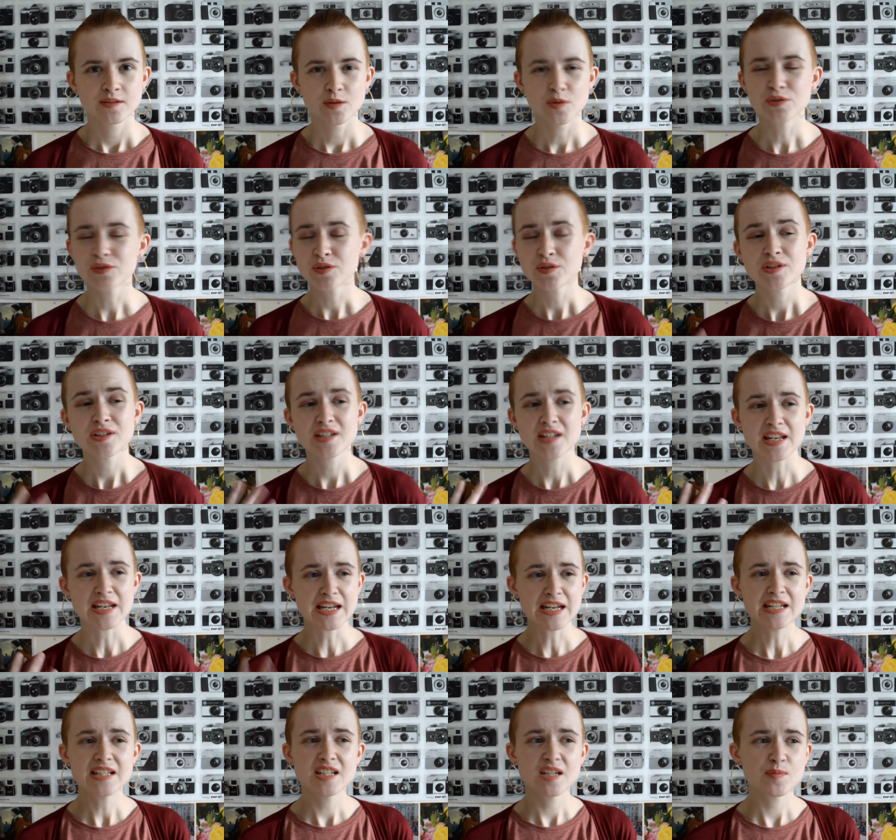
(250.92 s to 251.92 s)
Also, does it
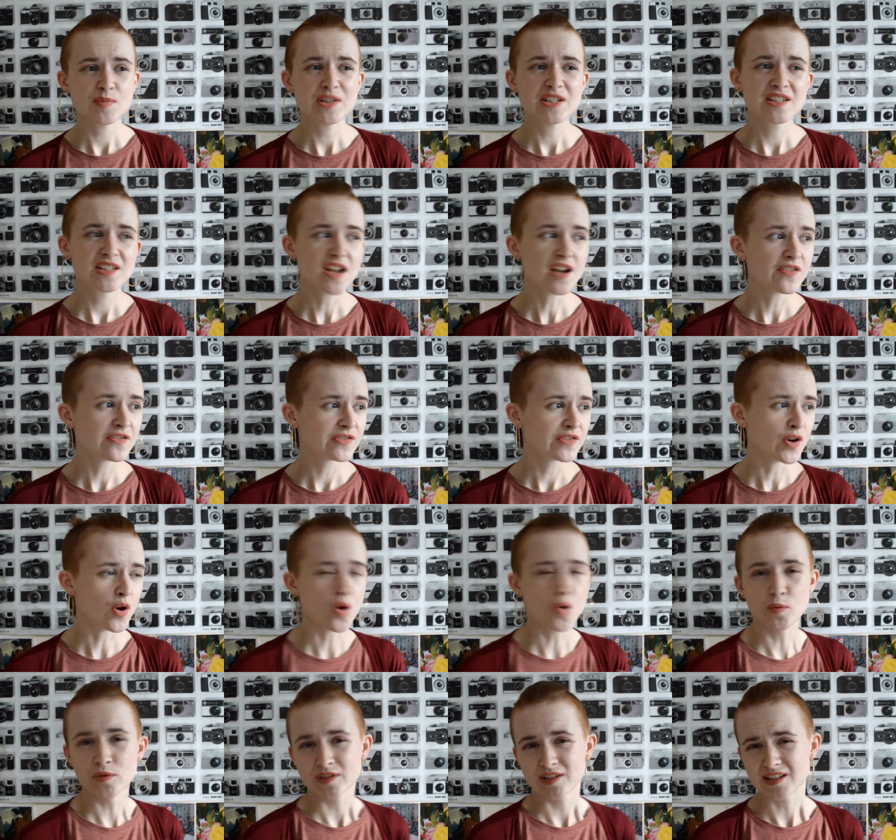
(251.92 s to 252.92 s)
need to be stuff that
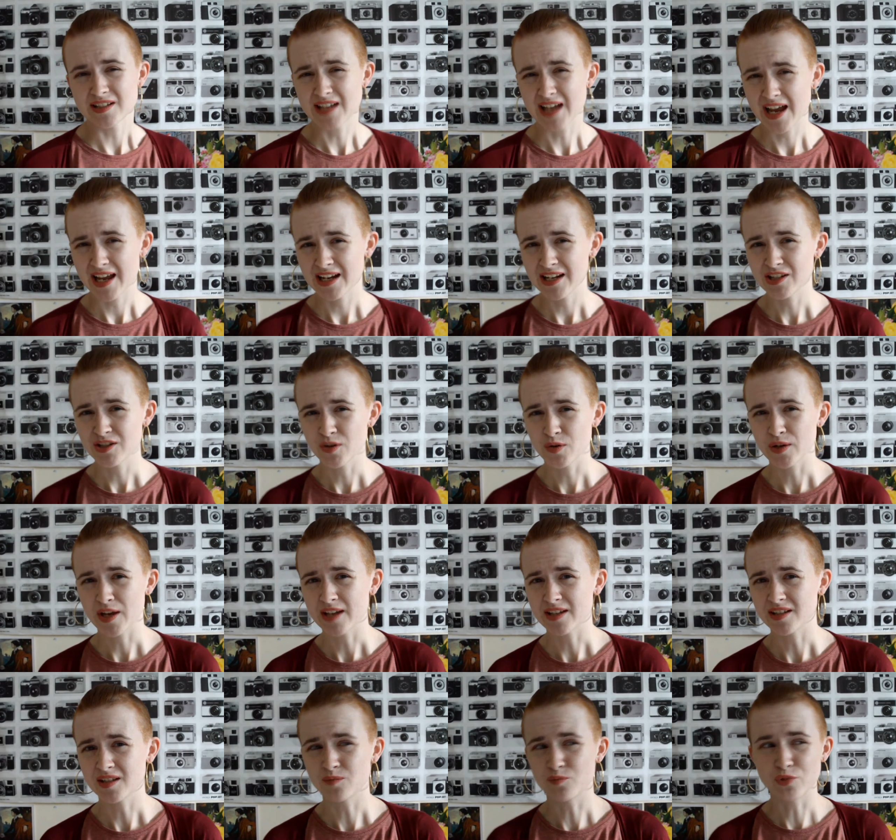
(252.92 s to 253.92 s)
almost entirely
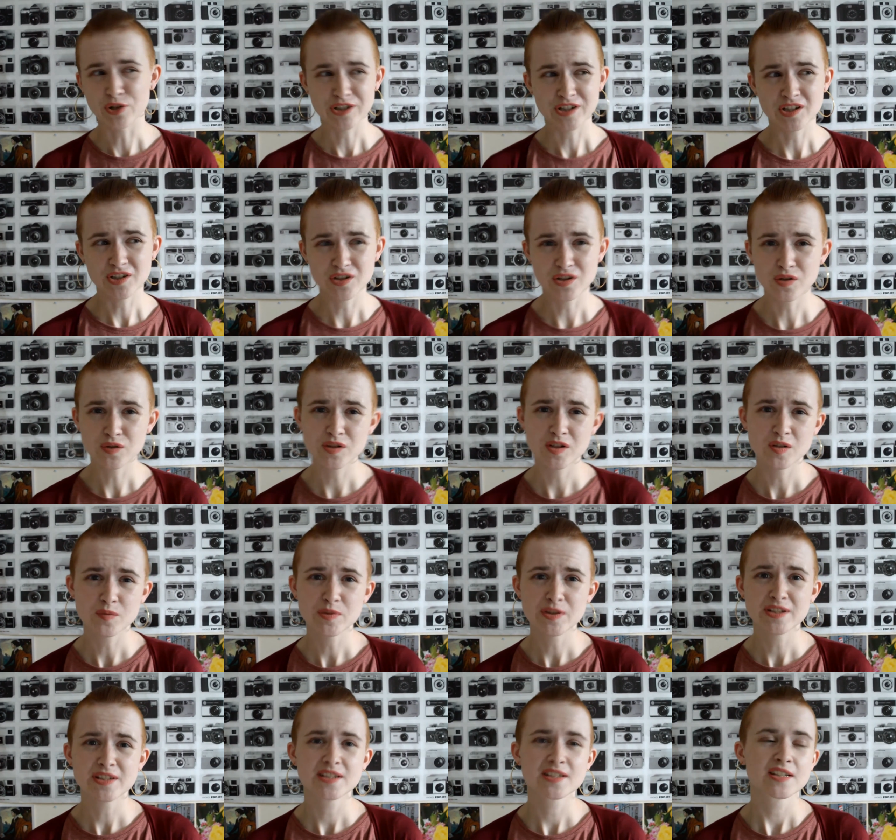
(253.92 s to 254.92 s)
showcases British
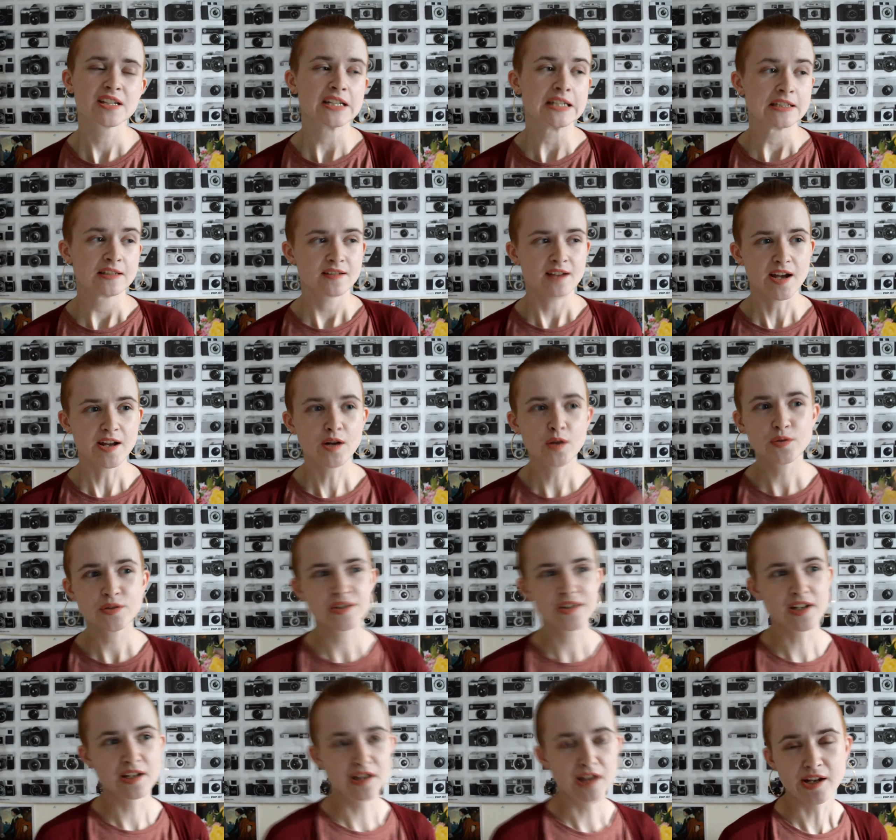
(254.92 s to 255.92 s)
YouTubers? I know it's
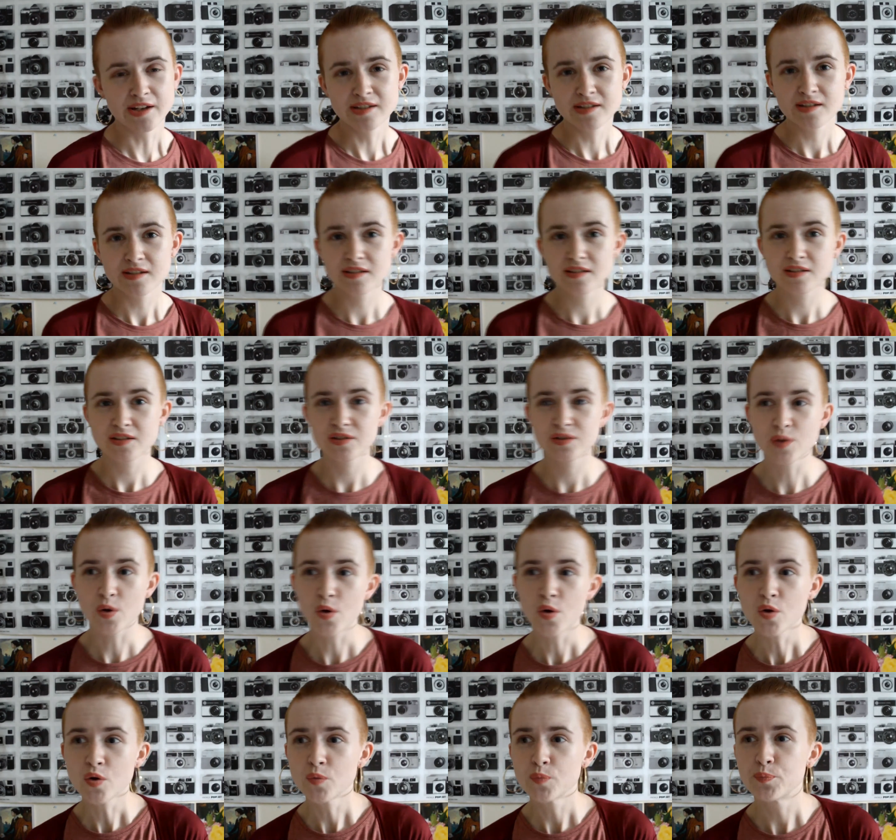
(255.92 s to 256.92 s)
the London
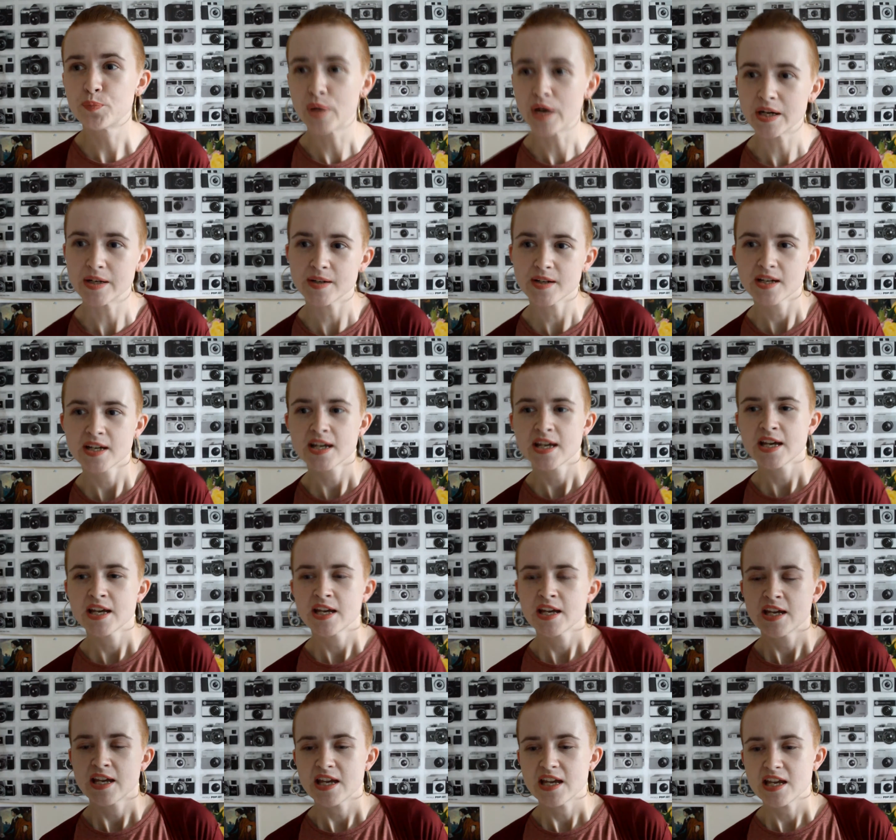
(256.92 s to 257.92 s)
store, but
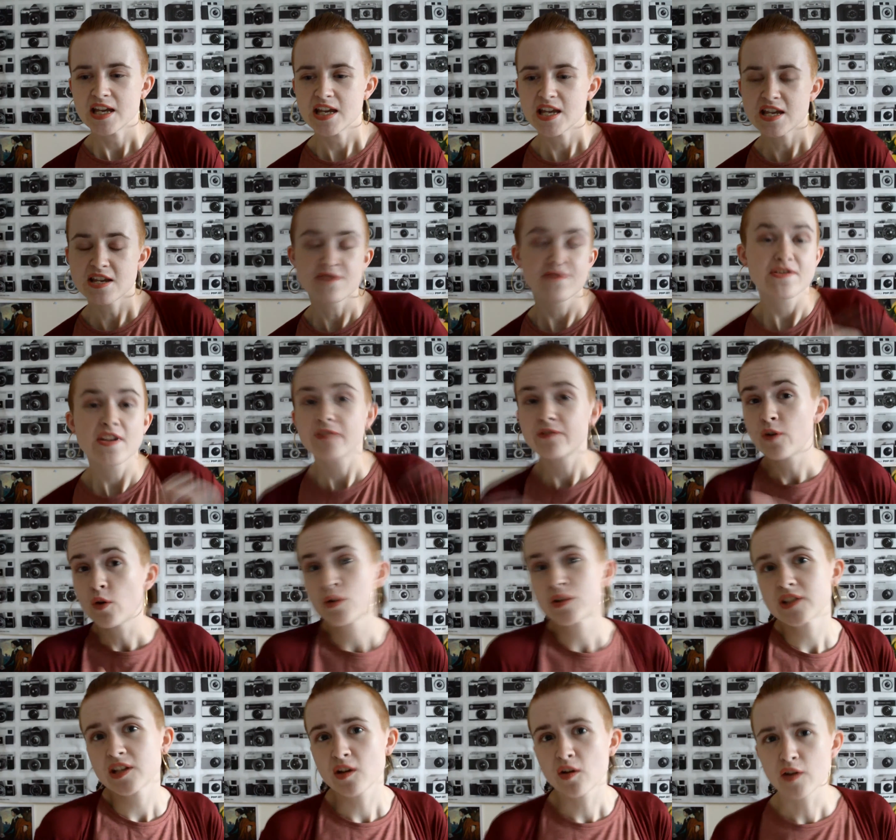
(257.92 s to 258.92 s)
if they're
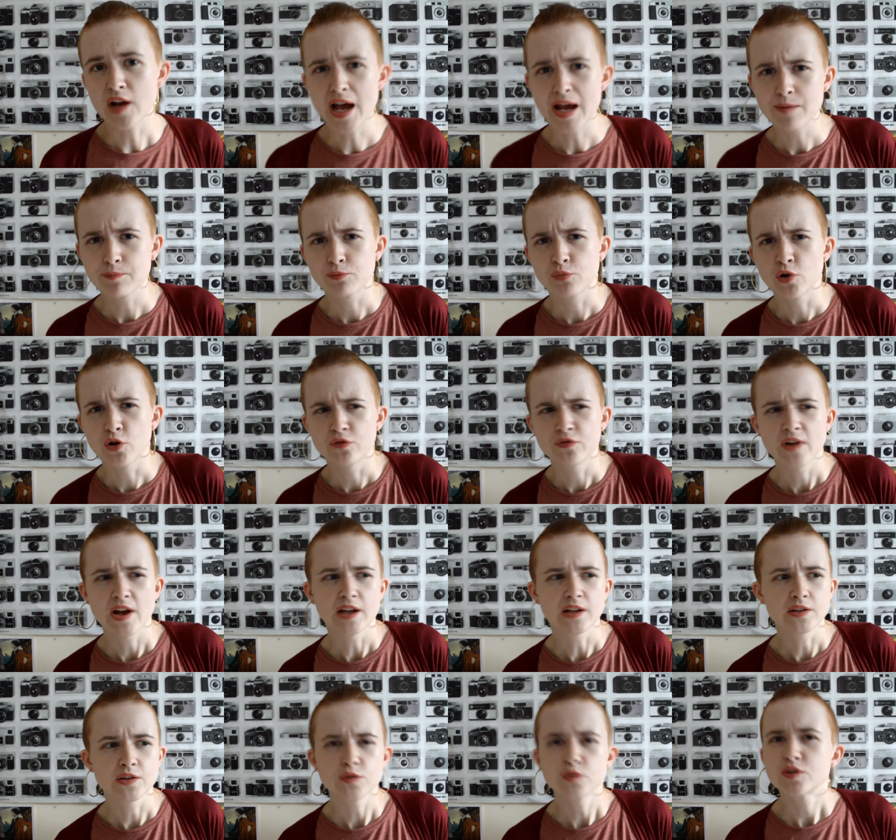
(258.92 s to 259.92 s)
focusing on
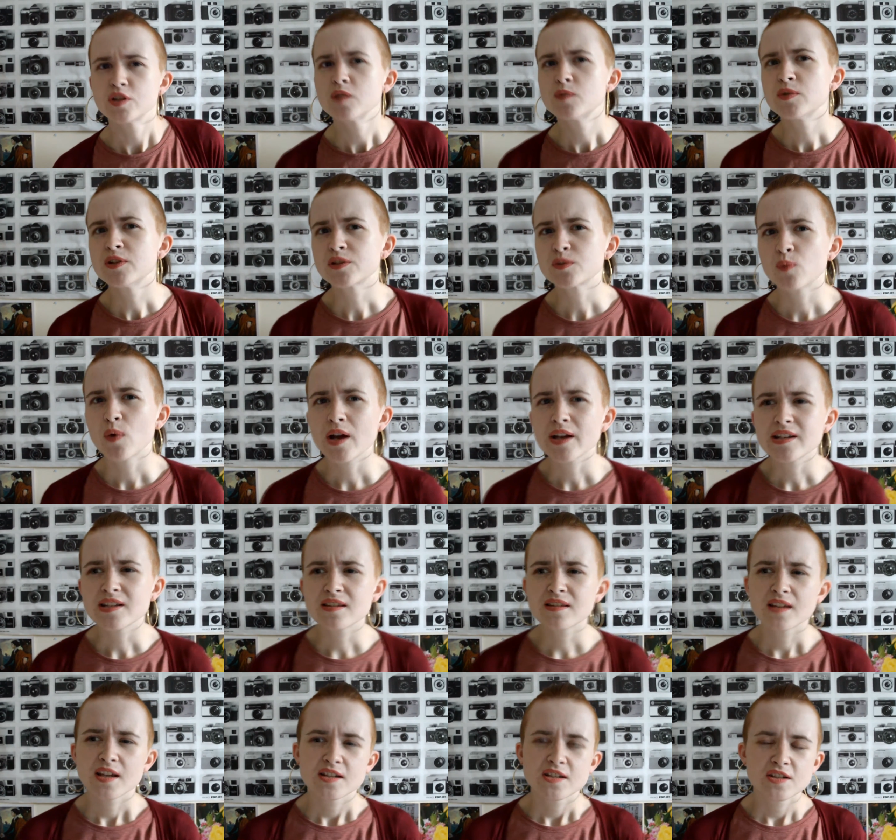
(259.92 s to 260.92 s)
high-profile YouTubers, why didn't
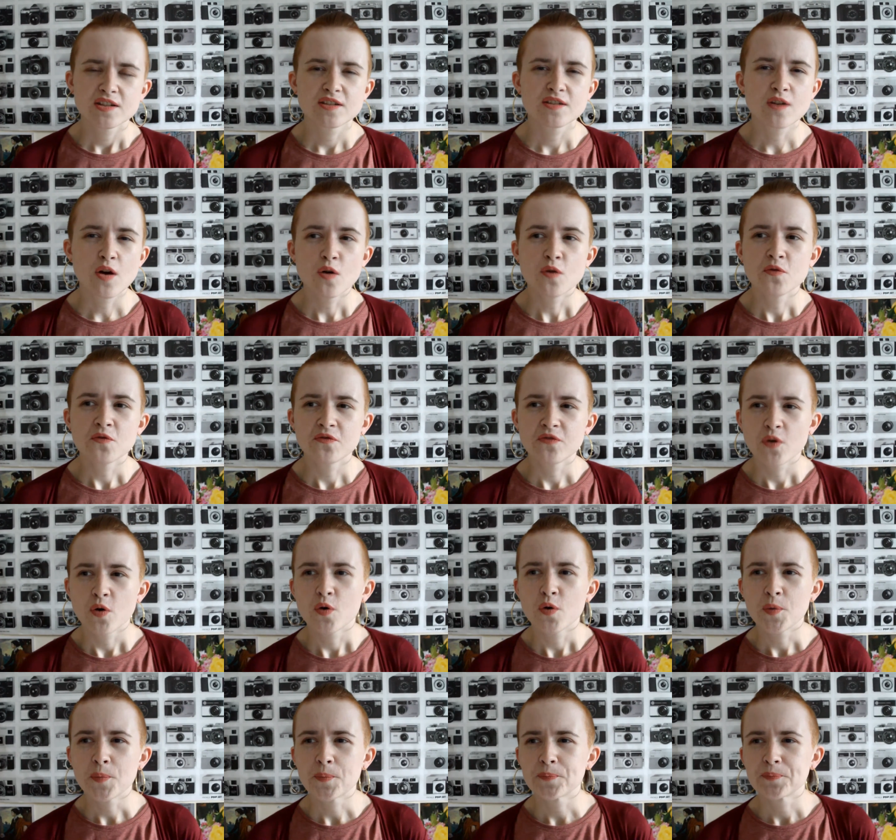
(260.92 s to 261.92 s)
they just go
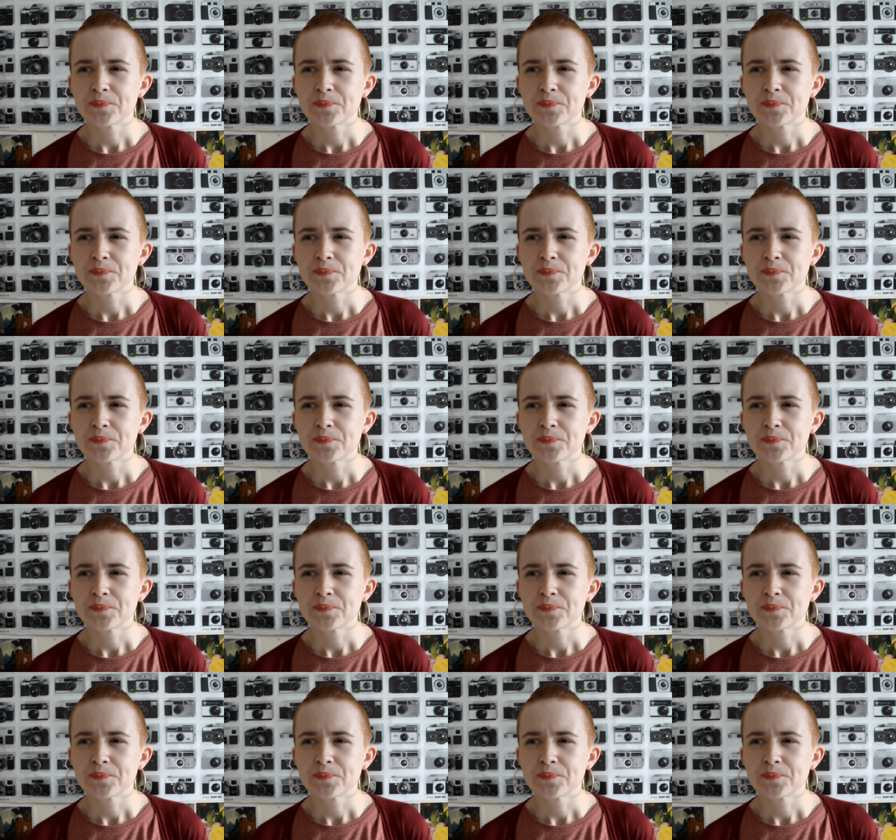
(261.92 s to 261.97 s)
for